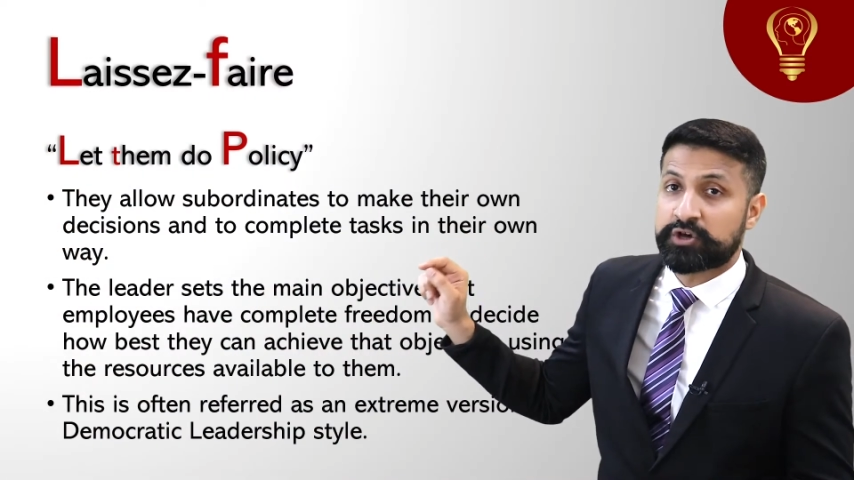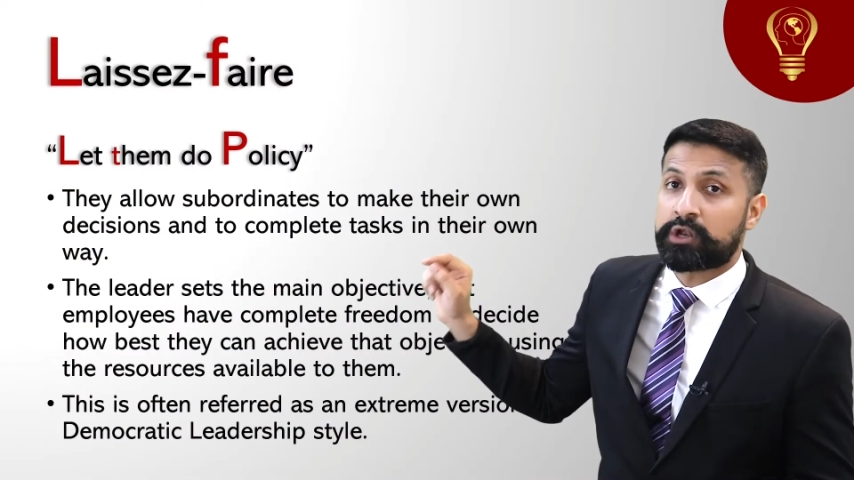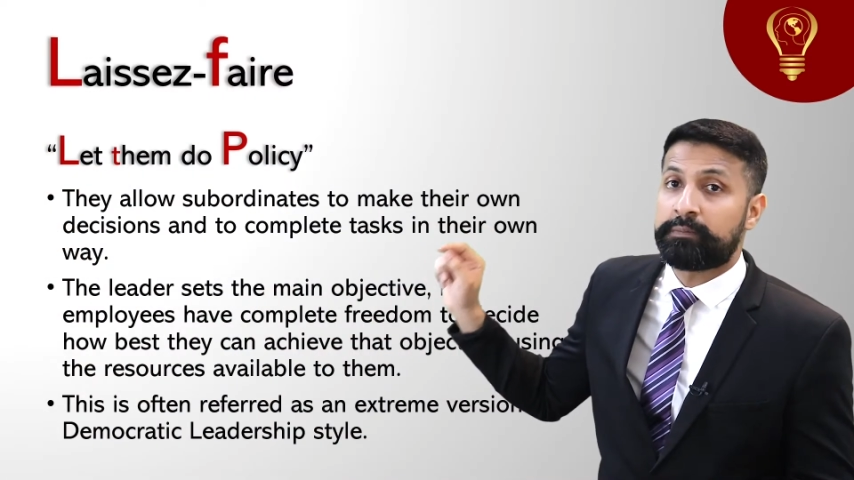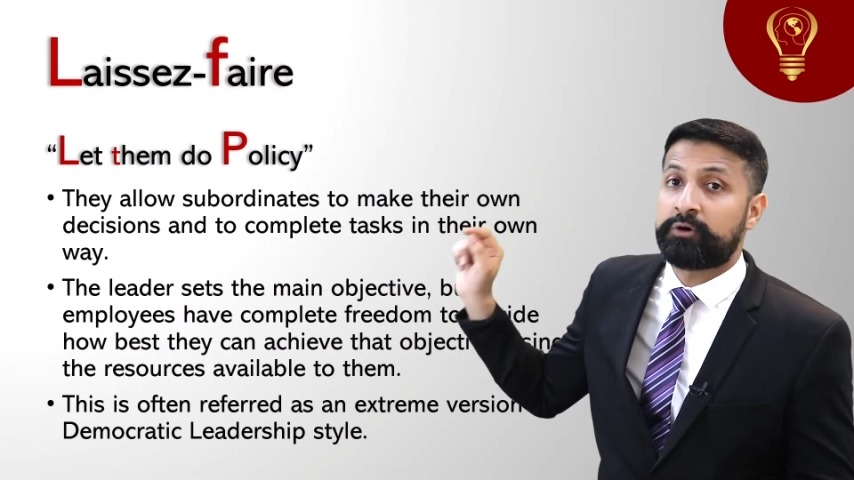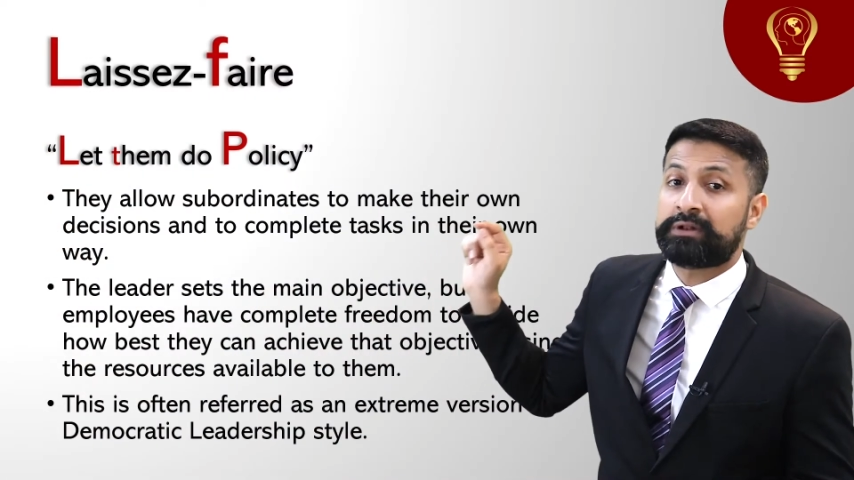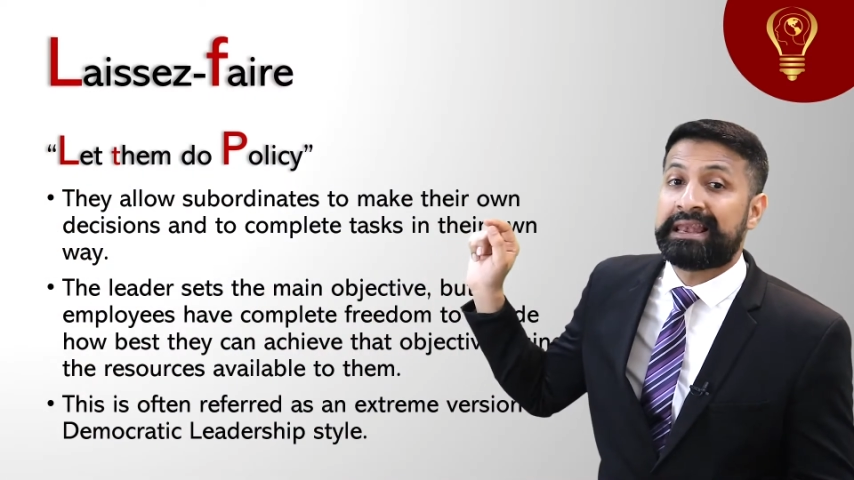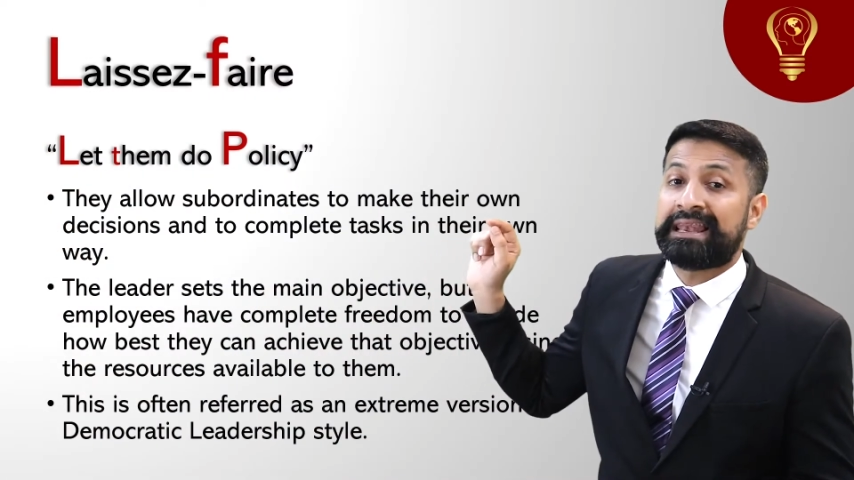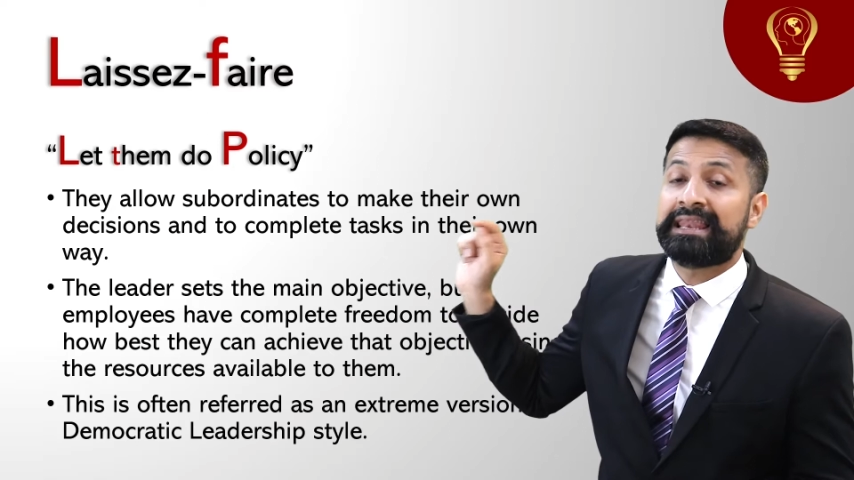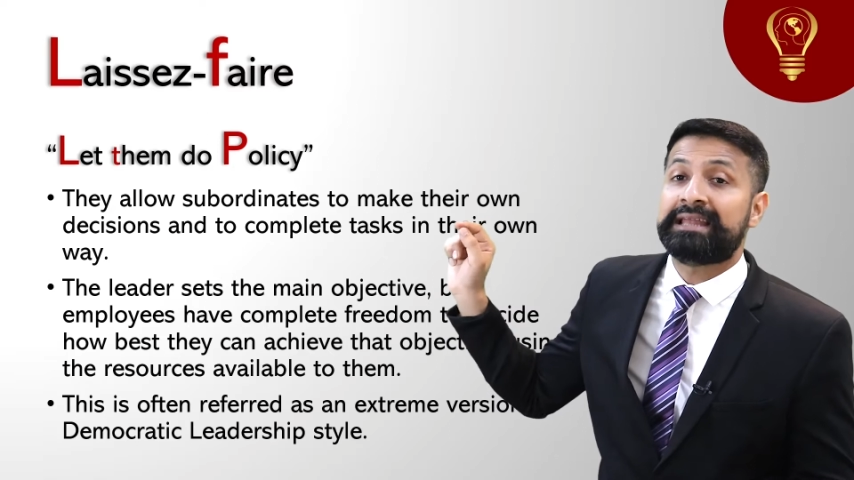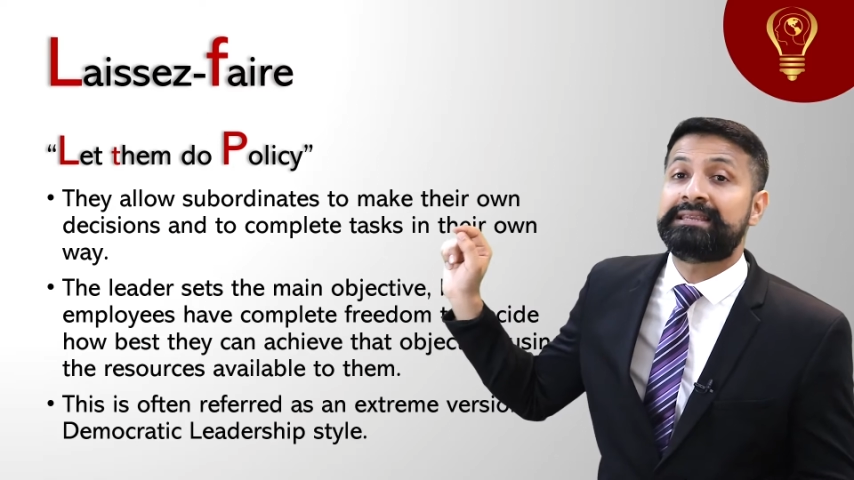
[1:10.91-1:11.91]
all about
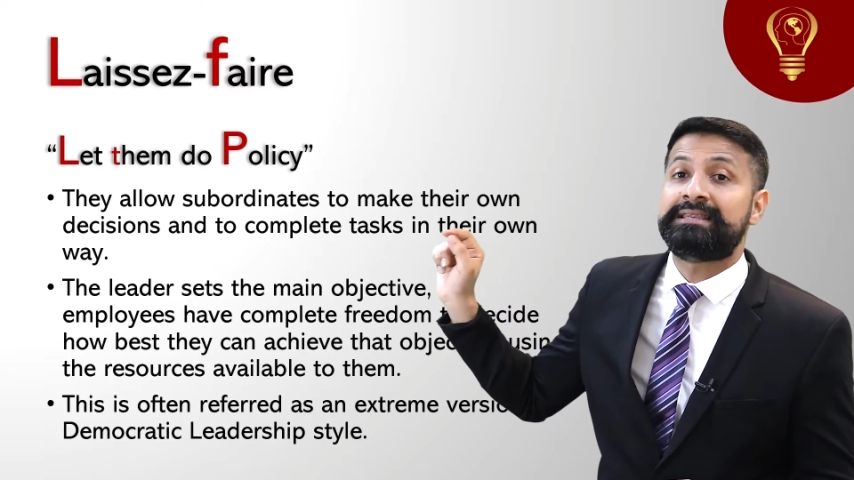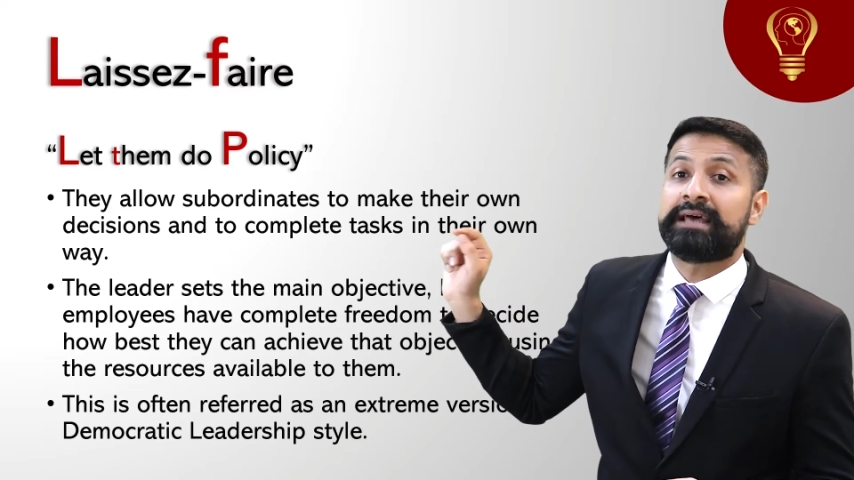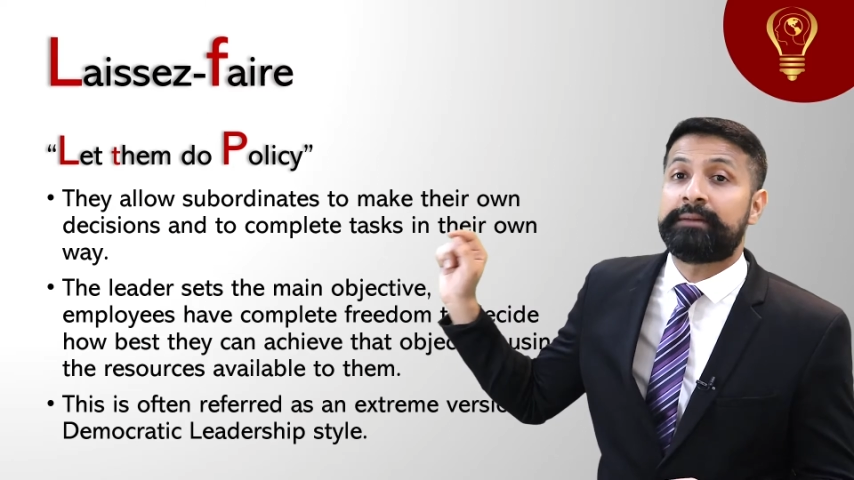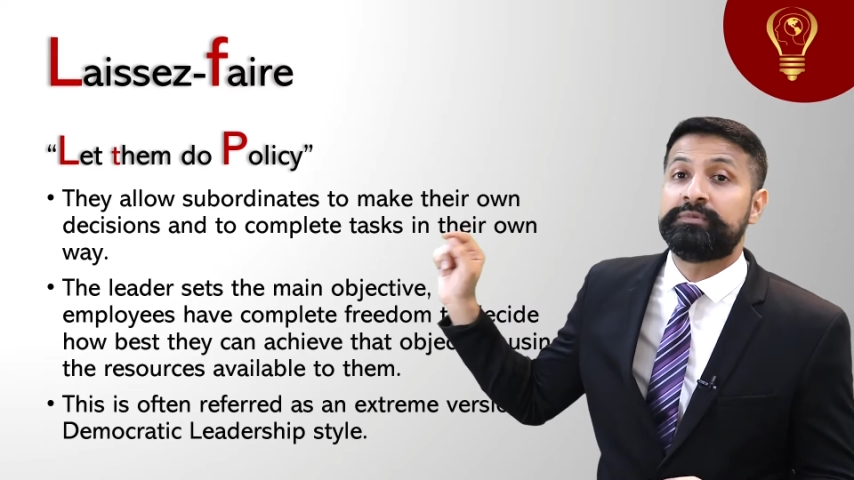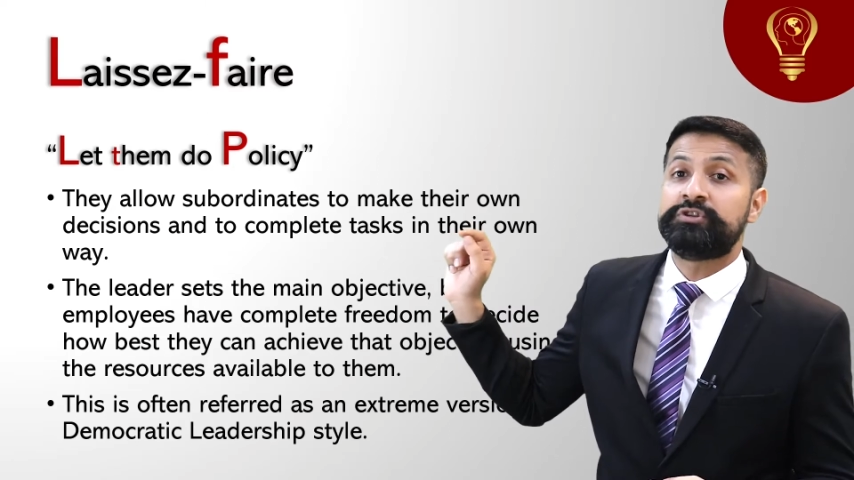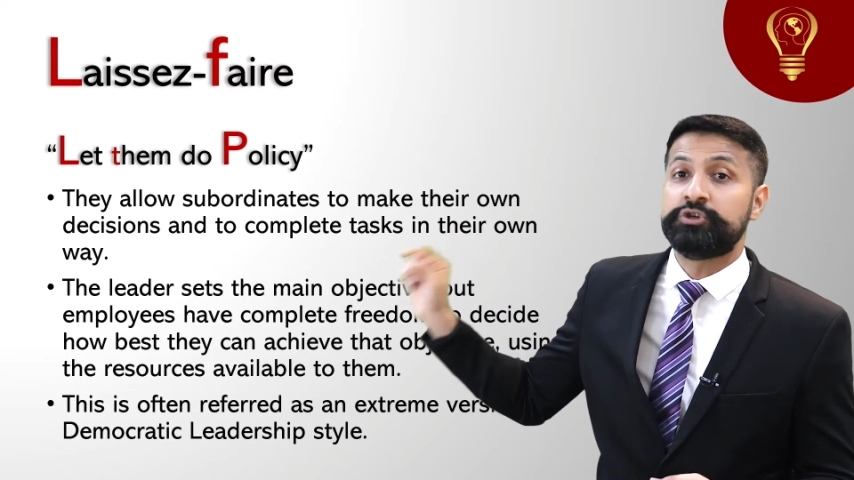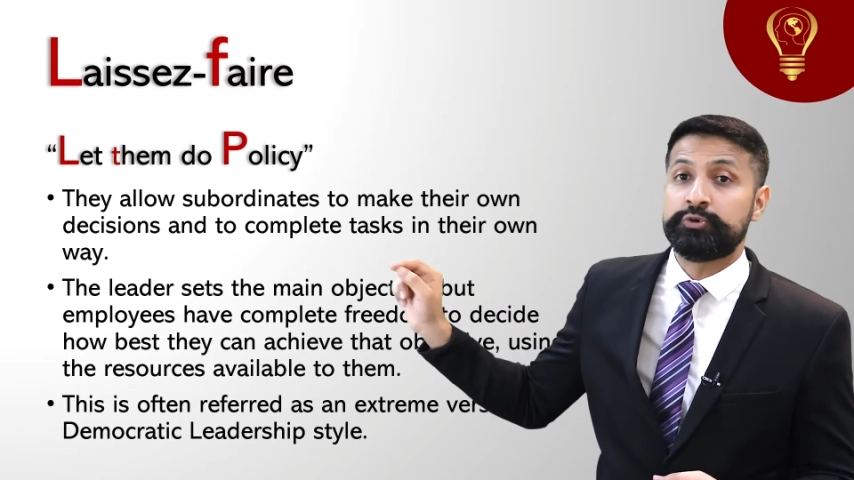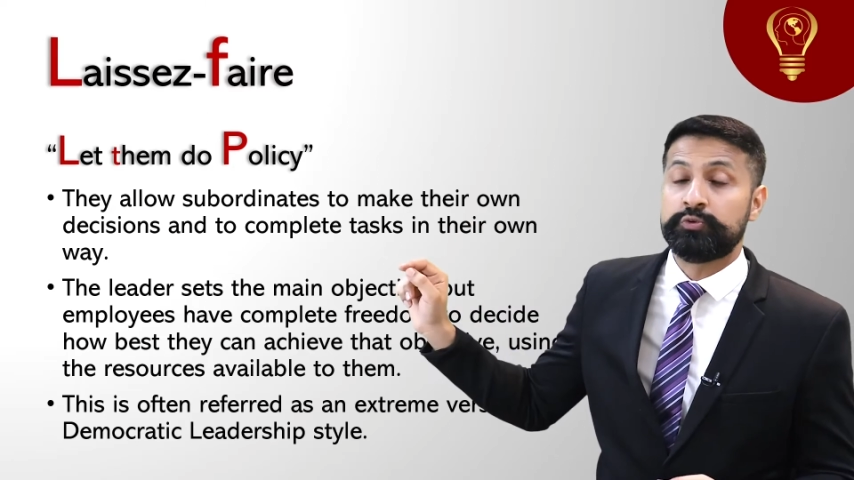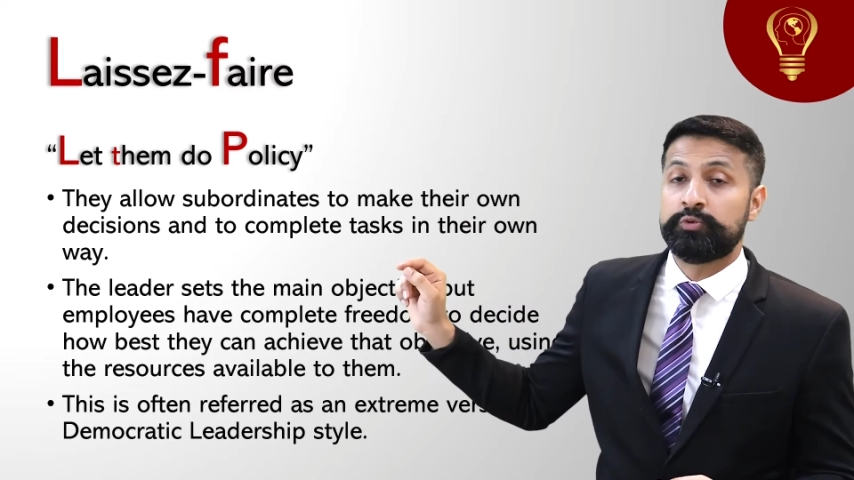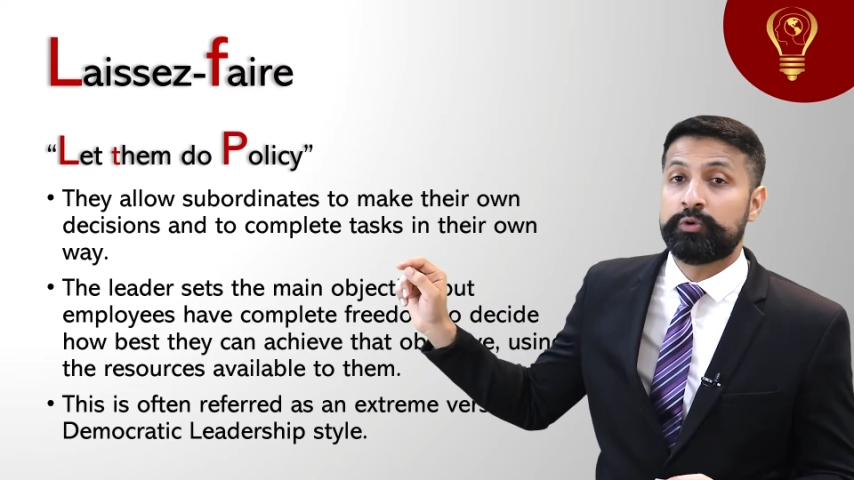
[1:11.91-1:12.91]
let them do.